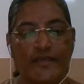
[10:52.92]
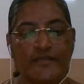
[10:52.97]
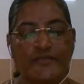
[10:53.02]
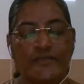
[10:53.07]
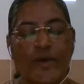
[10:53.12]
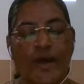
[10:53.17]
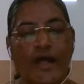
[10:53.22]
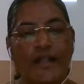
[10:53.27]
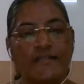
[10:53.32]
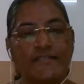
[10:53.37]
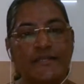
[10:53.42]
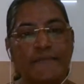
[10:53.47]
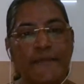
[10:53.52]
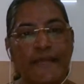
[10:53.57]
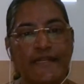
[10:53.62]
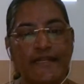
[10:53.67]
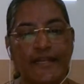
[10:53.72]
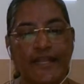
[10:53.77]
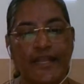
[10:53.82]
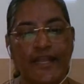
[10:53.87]
So
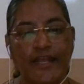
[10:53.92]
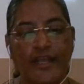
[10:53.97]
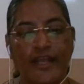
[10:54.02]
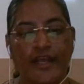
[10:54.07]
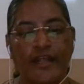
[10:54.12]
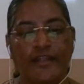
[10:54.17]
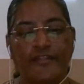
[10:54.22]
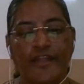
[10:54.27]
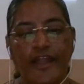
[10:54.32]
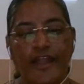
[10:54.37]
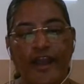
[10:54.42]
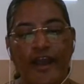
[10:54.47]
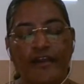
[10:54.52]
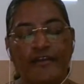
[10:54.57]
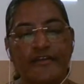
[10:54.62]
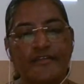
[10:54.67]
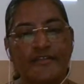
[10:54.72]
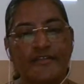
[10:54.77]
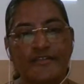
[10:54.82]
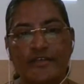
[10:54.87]
ultimately, they
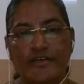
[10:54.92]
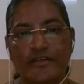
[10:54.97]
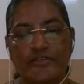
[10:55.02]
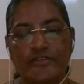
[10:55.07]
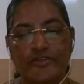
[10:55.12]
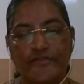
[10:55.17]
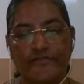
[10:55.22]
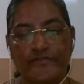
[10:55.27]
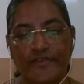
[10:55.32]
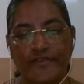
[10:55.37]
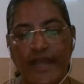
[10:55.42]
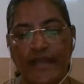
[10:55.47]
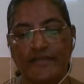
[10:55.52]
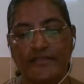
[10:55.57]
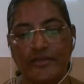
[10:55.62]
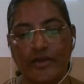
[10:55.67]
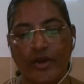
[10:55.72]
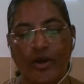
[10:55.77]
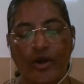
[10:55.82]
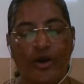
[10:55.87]
are in search of
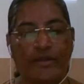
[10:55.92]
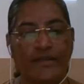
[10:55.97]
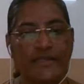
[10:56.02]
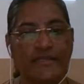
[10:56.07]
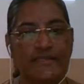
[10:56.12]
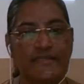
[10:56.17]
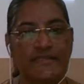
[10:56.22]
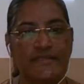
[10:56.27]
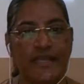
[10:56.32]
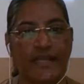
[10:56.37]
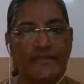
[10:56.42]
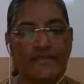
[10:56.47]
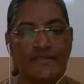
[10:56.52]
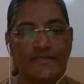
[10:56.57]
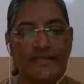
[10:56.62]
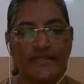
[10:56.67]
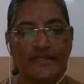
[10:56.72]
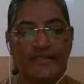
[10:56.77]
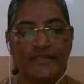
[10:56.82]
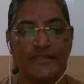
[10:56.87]
that honest and
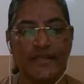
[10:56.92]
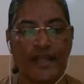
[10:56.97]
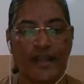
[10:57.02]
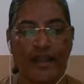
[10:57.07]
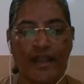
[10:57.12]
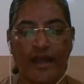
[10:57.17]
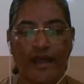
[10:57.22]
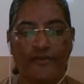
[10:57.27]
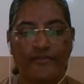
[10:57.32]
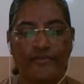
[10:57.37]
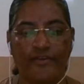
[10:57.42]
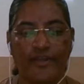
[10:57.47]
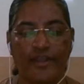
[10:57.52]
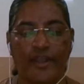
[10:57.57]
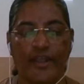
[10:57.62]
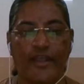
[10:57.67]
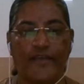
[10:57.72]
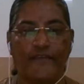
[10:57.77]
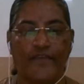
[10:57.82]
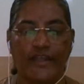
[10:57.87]
sincere love
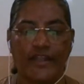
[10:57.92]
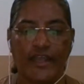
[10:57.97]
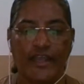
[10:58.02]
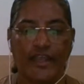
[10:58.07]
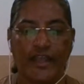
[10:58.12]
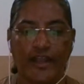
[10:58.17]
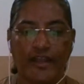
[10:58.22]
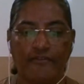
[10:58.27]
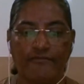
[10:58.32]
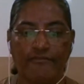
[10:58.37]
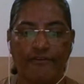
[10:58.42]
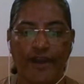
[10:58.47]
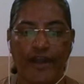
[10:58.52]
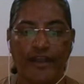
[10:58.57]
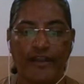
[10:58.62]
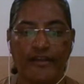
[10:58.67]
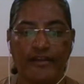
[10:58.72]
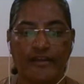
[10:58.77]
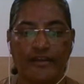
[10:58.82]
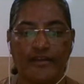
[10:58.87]
where they can
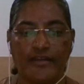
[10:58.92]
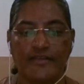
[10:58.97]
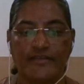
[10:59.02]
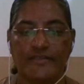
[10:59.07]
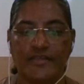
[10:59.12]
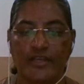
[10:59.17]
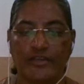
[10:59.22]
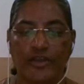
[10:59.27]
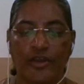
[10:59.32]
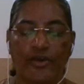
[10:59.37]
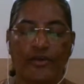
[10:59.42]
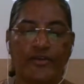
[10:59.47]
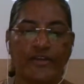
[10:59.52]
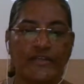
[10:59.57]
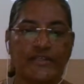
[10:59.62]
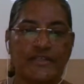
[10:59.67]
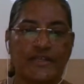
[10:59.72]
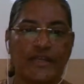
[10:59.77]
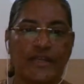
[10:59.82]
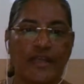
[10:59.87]
find
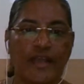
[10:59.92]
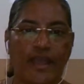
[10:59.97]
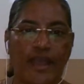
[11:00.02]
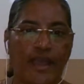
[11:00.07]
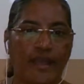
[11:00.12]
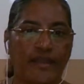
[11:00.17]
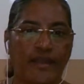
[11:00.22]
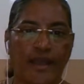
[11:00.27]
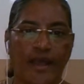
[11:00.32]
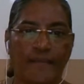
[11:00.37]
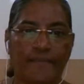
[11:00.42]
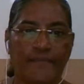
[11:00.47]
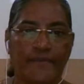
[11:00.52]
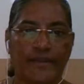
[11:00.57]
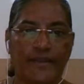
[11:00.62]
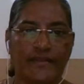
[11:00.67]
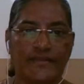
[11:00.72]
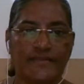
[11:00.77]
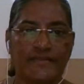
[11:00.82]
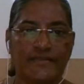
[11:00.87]
security and
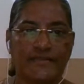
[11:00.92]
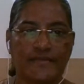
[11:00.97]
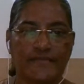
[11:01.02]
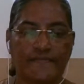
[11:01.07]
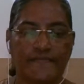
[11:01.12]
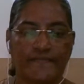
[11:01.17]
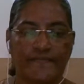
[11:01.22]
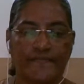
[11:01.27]
happiness.